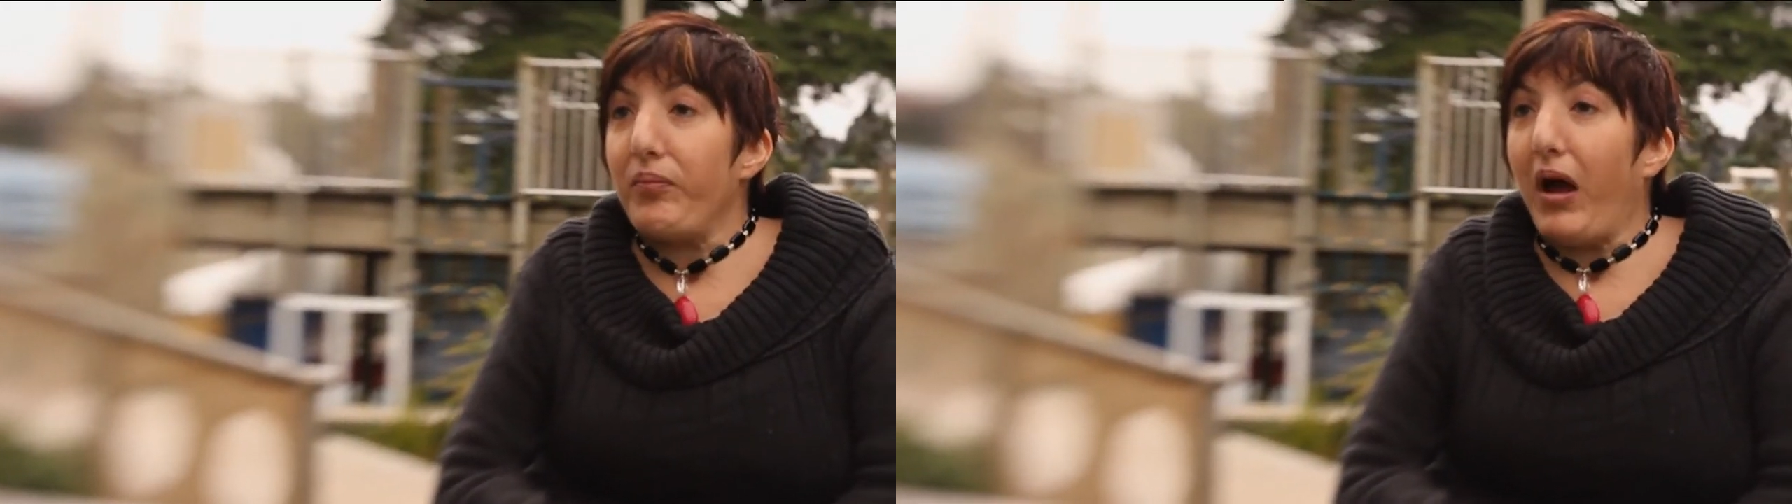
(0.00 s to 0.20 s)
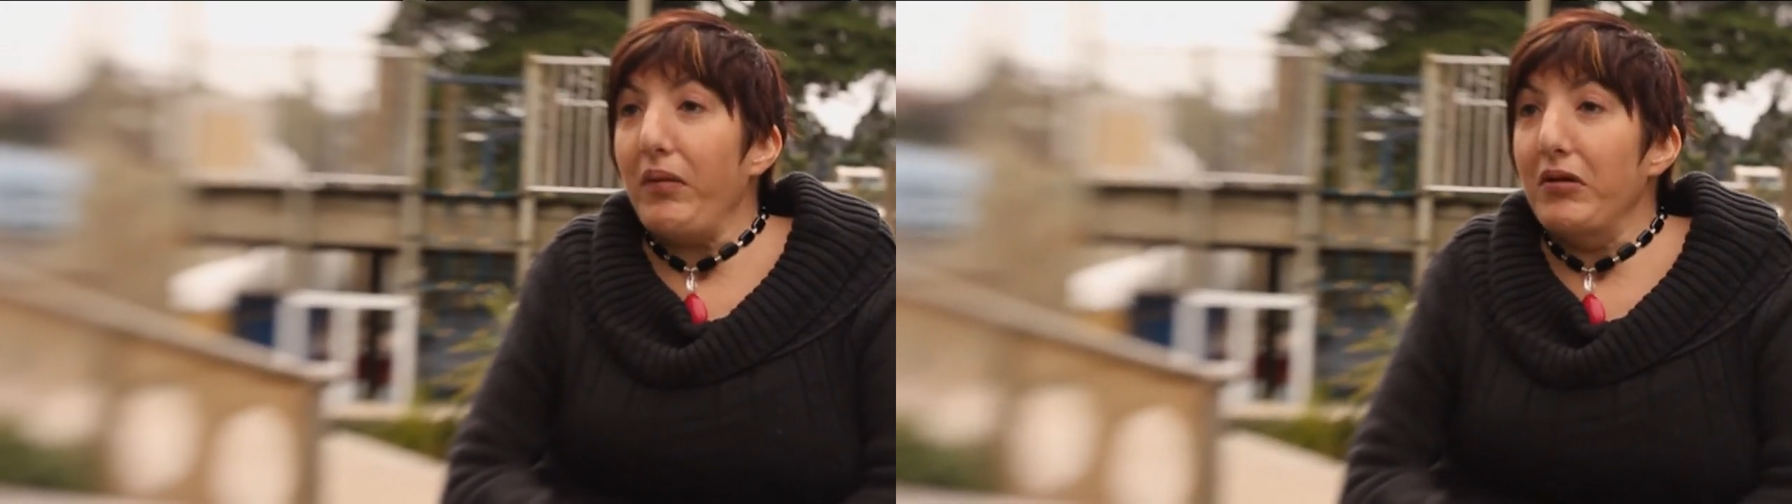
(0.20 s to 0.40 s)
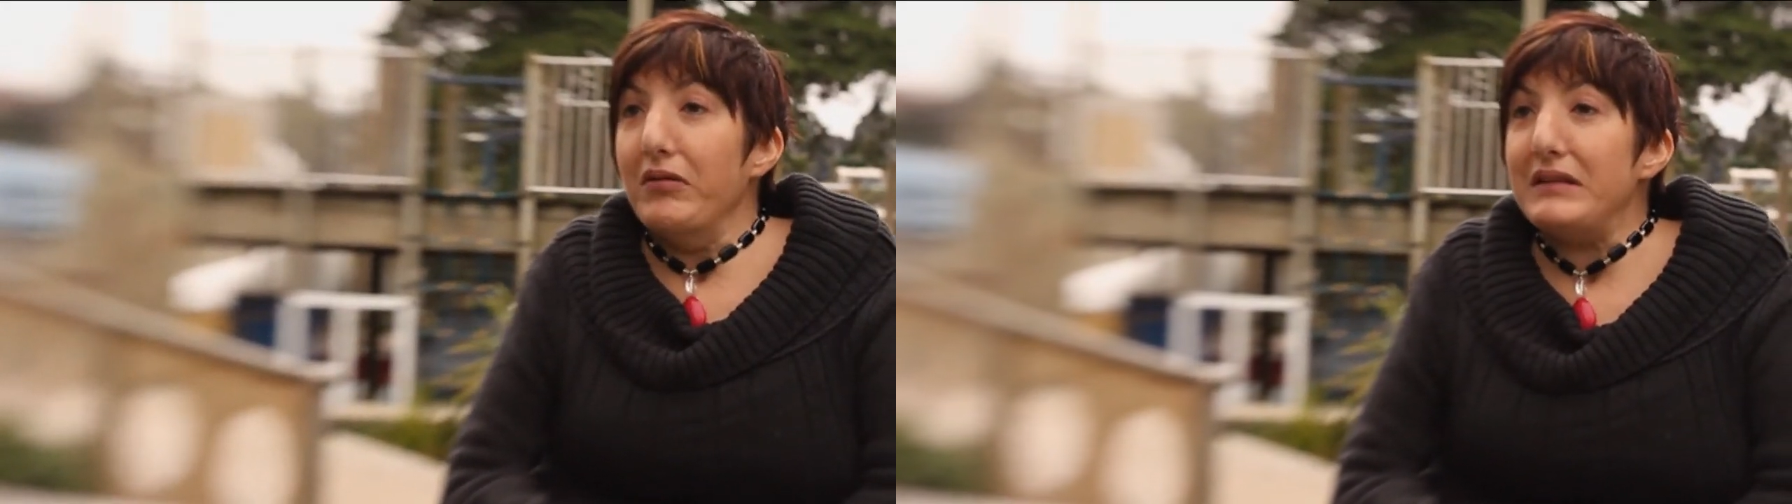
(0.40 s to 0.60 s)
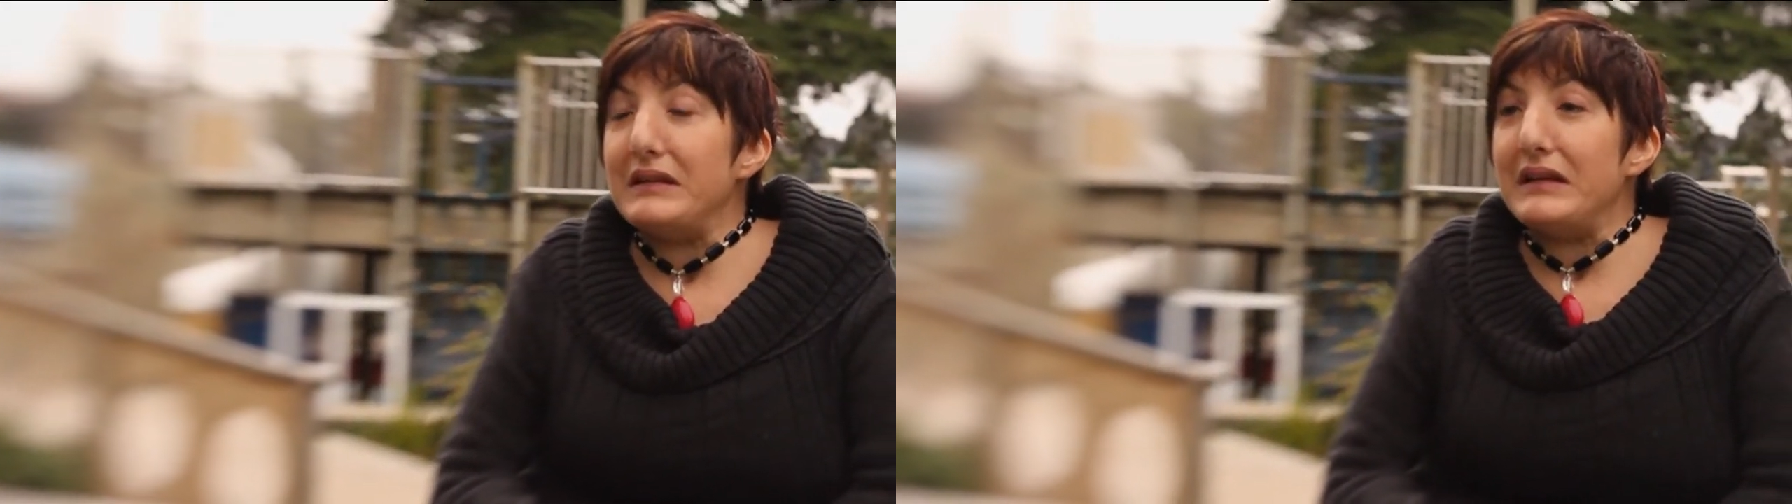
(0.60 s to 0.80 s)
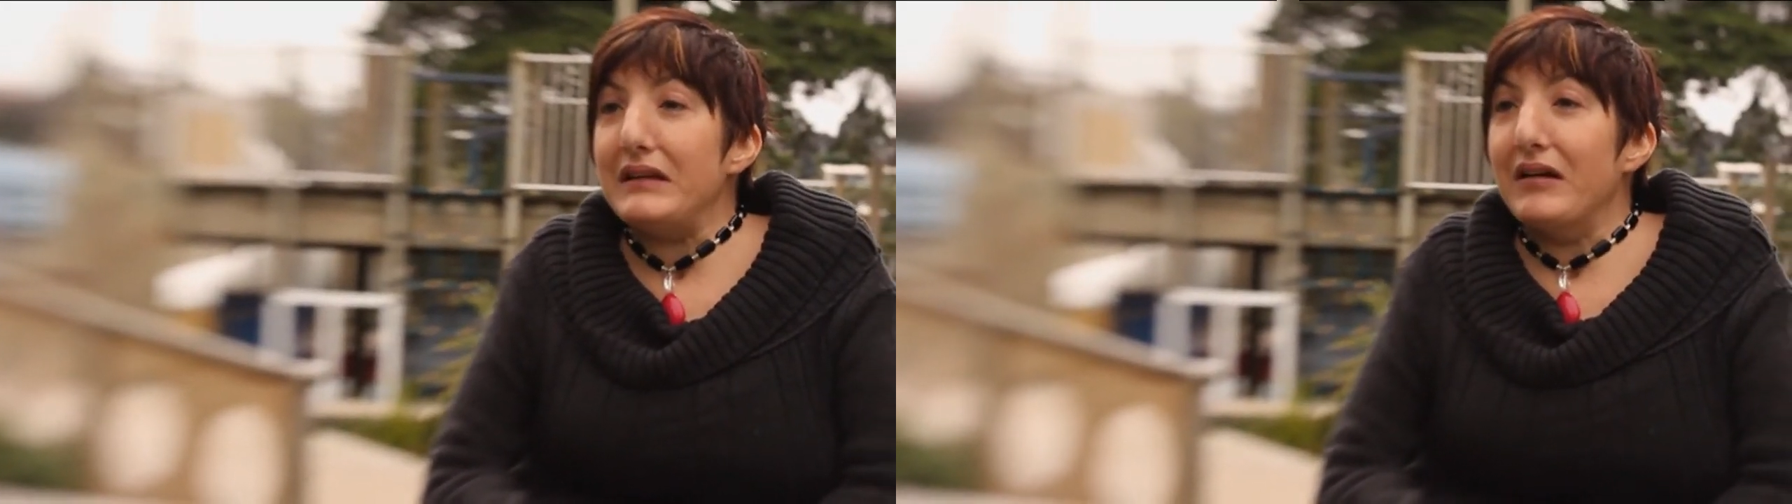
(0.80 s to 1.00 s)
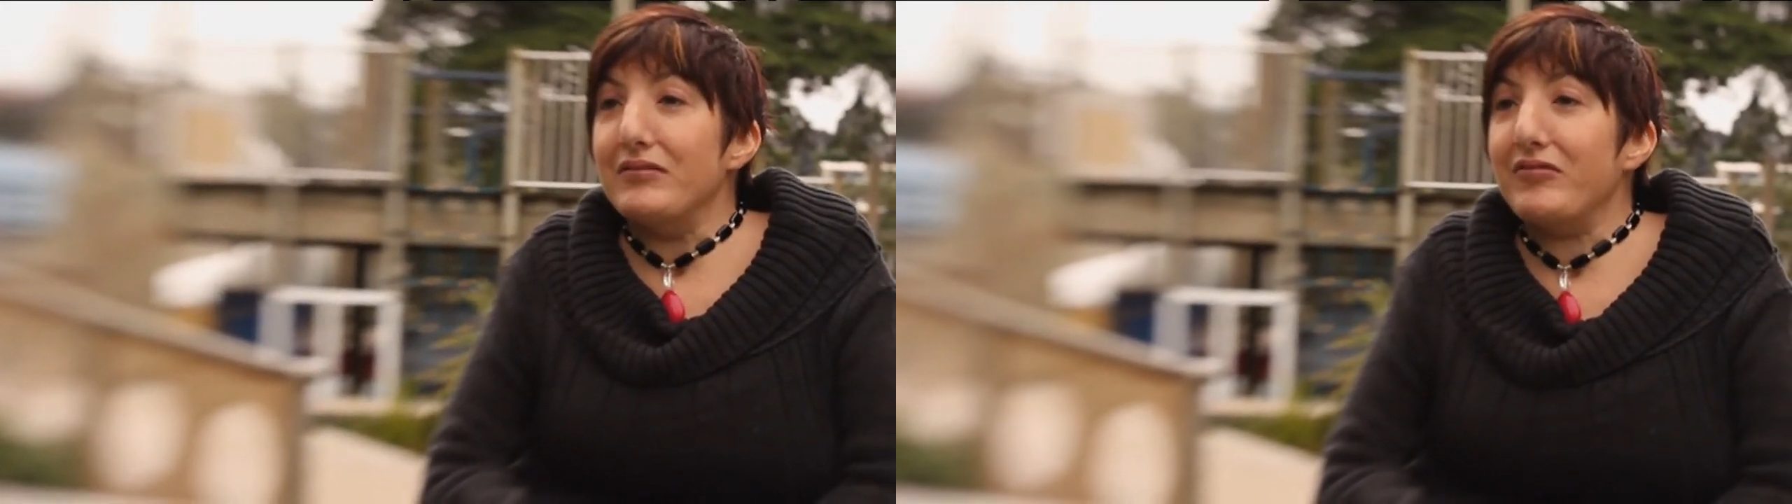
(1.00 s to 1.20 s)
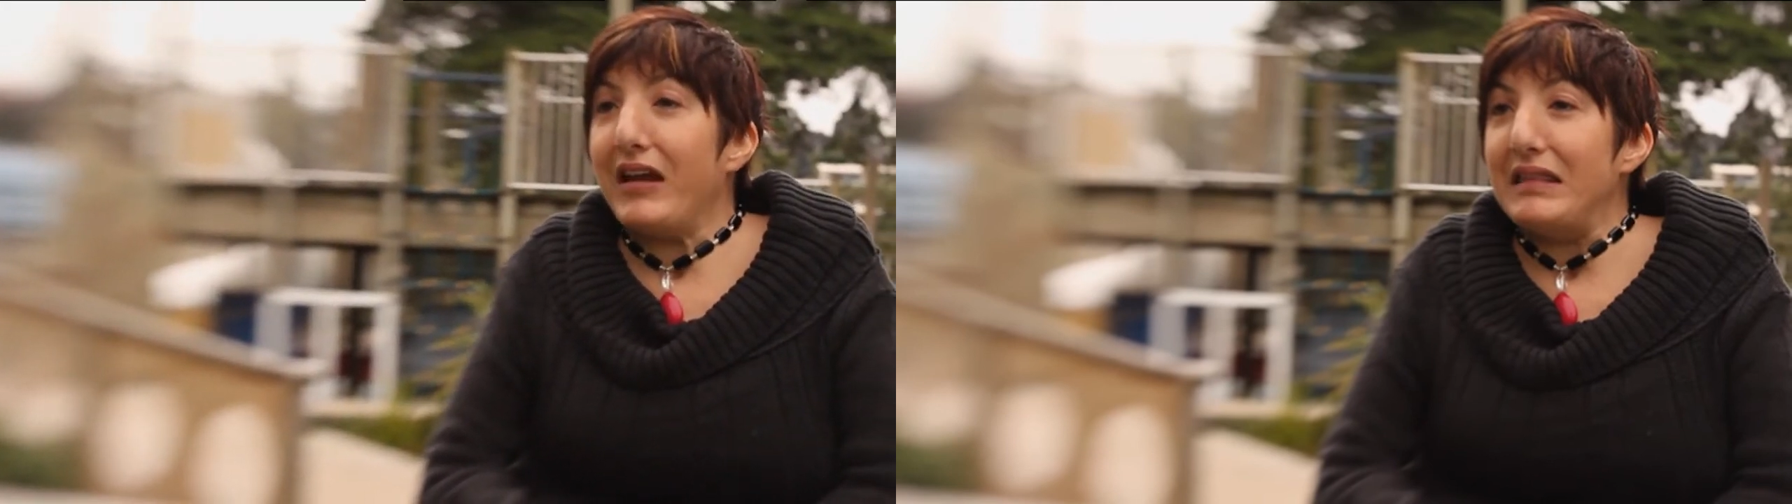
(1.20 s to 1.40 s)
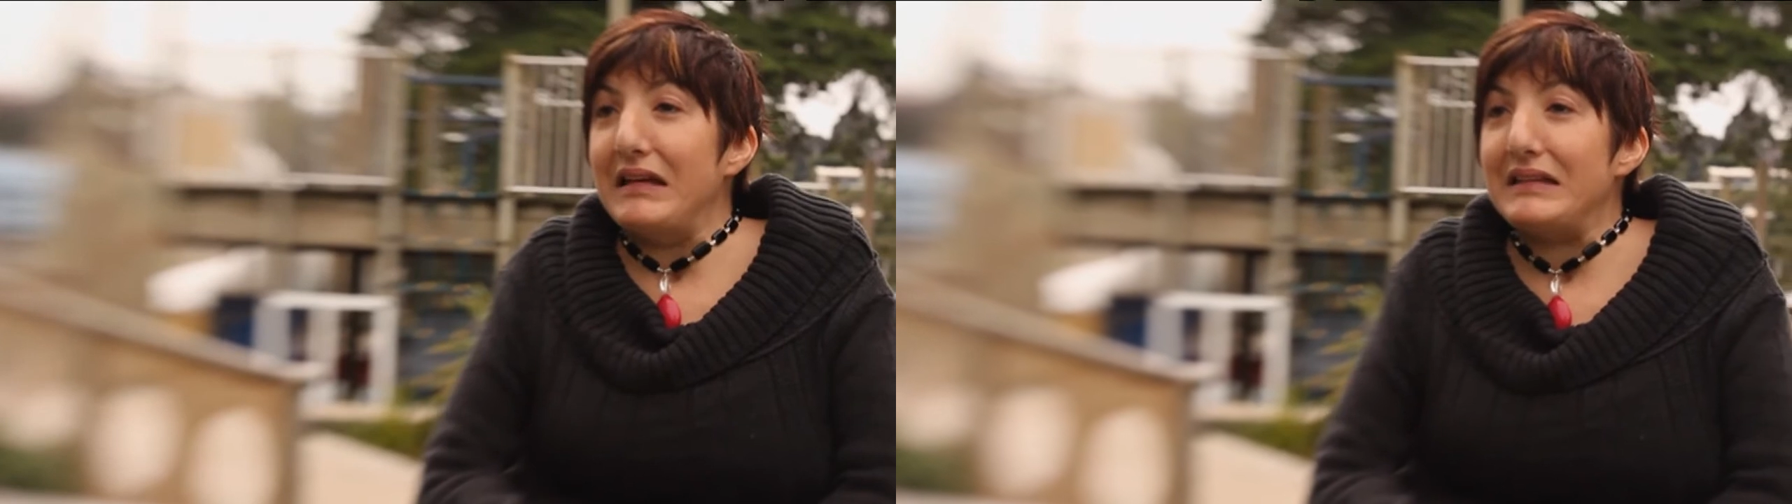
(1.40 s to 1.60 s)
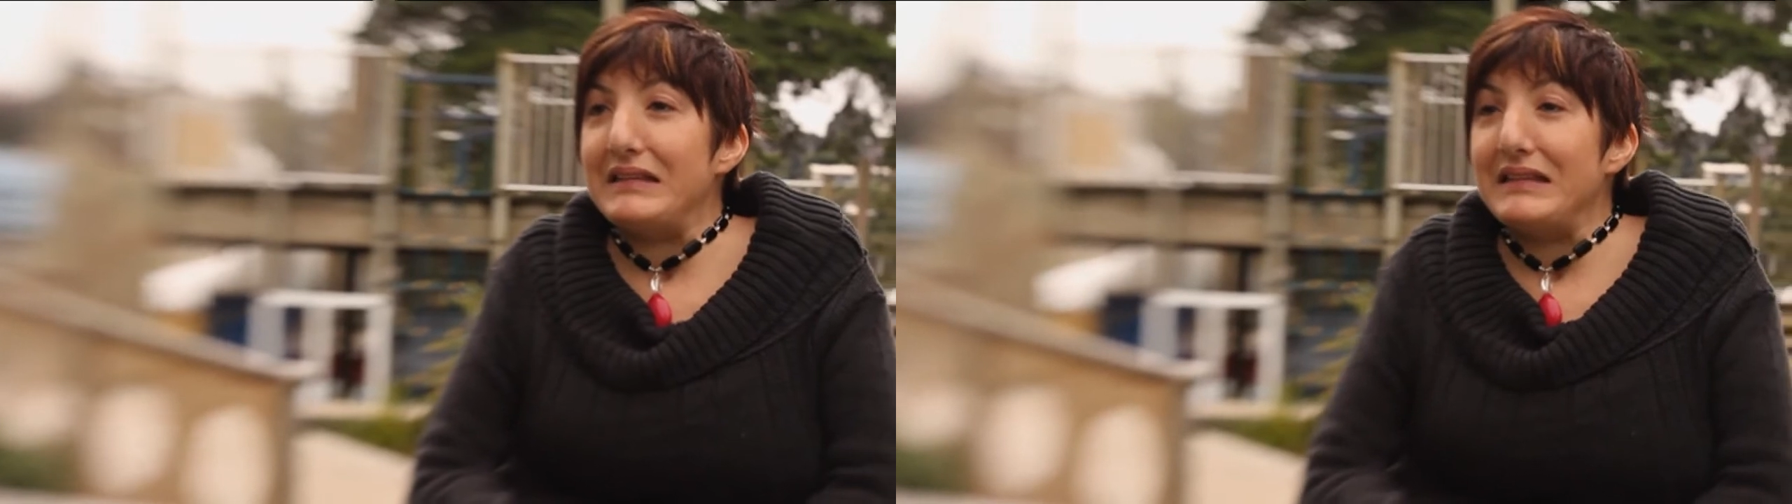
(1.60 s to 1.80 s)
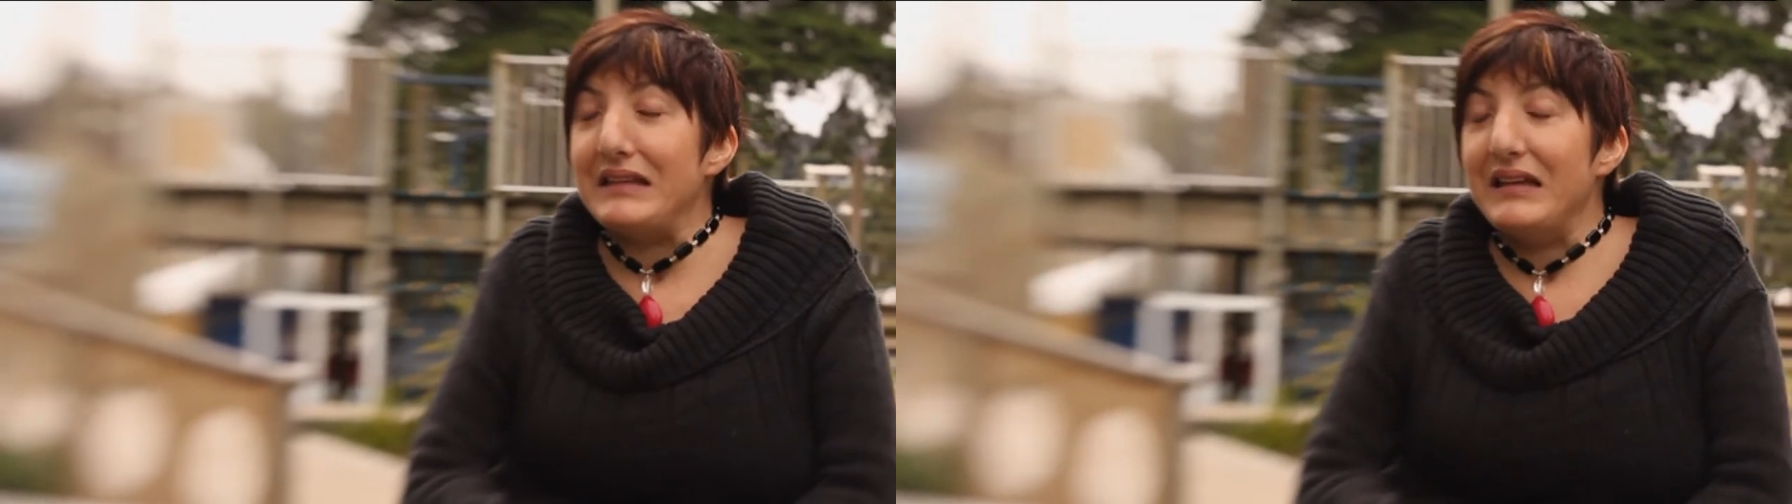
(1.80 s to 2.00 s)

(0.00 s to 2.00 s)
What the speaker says: Bible and said, "Look, read this."